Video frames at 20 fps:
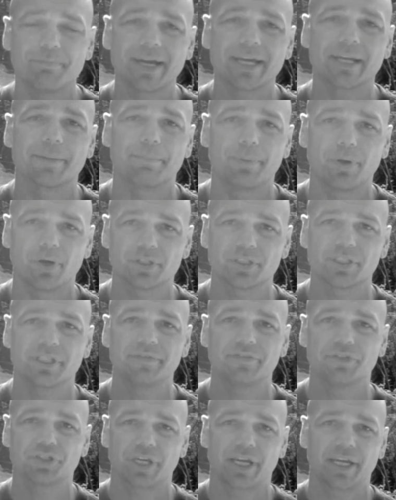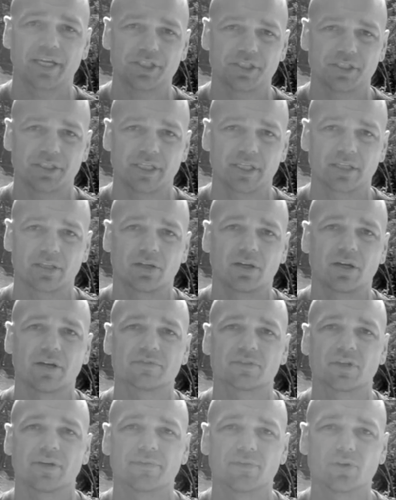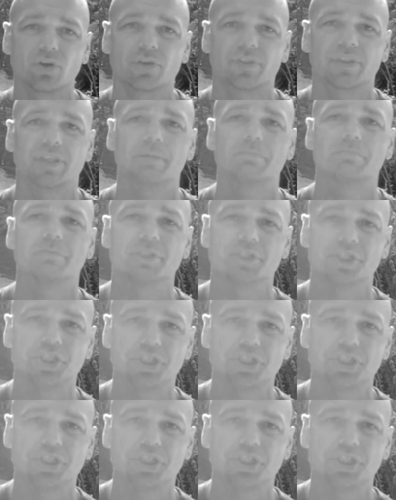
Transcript: made a positive change in their lives. I've got them to